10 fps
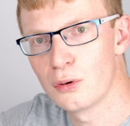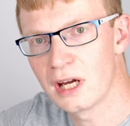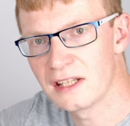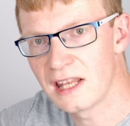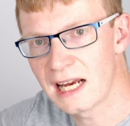
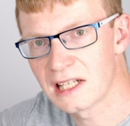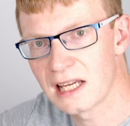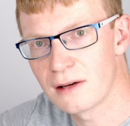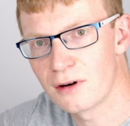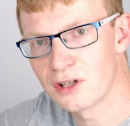Okay, so the next
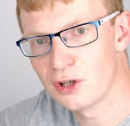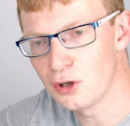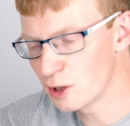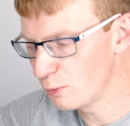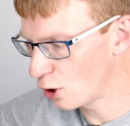thing for us to do
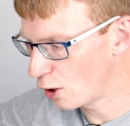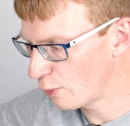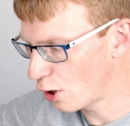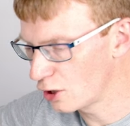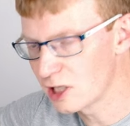is put our
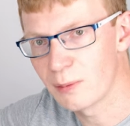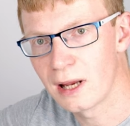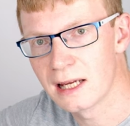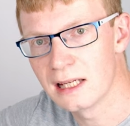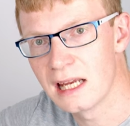power
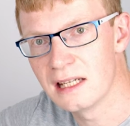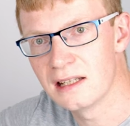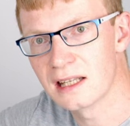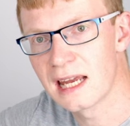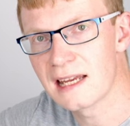supply
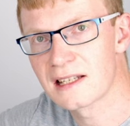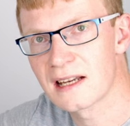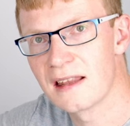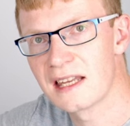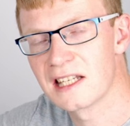into the case,
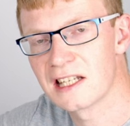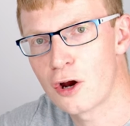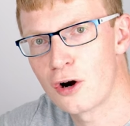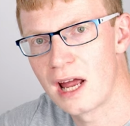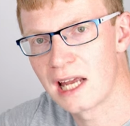and this is
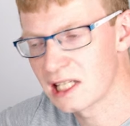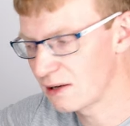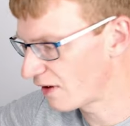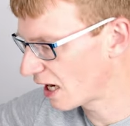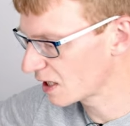our
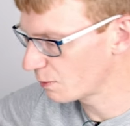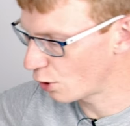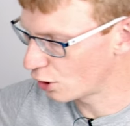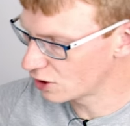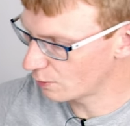SFX
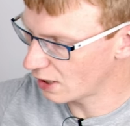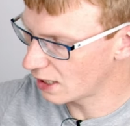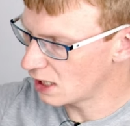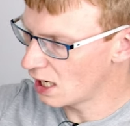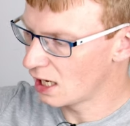power
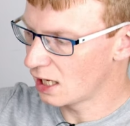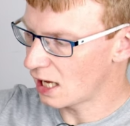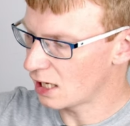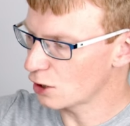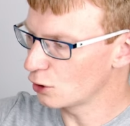supply.
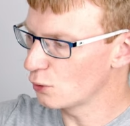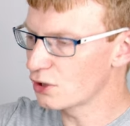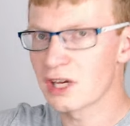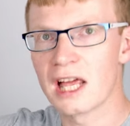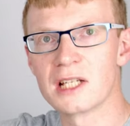And you'll
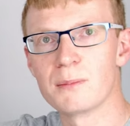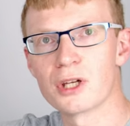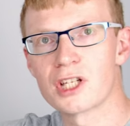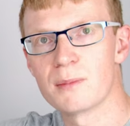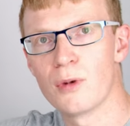notice it's
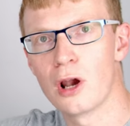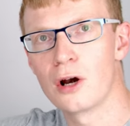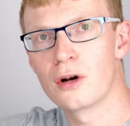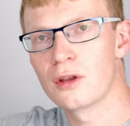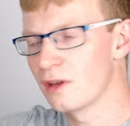much
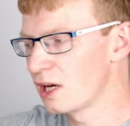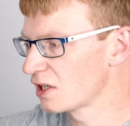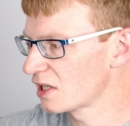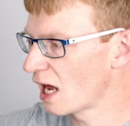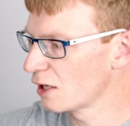smaller than a
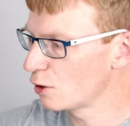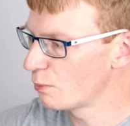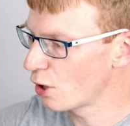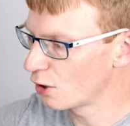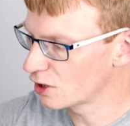
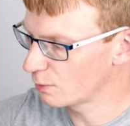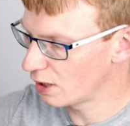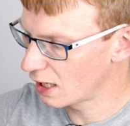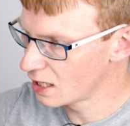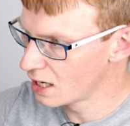standard power
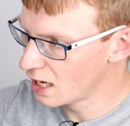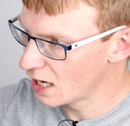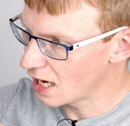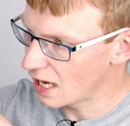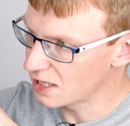supply,
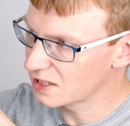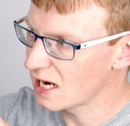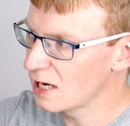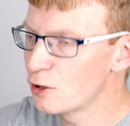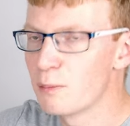and a
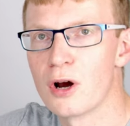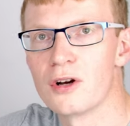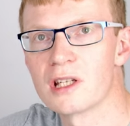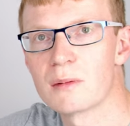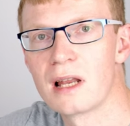standard
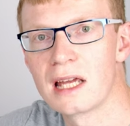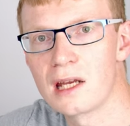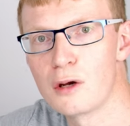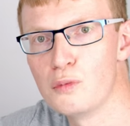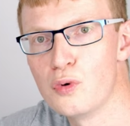power
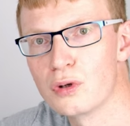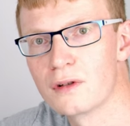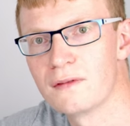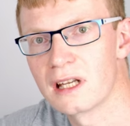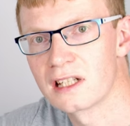supply won't
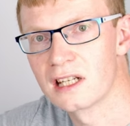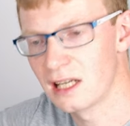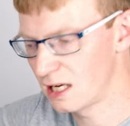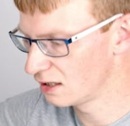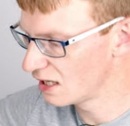fit
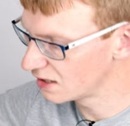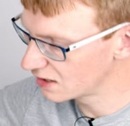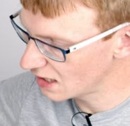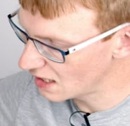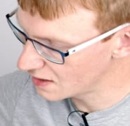in
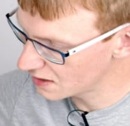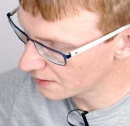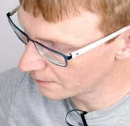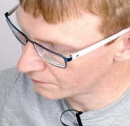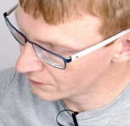this case.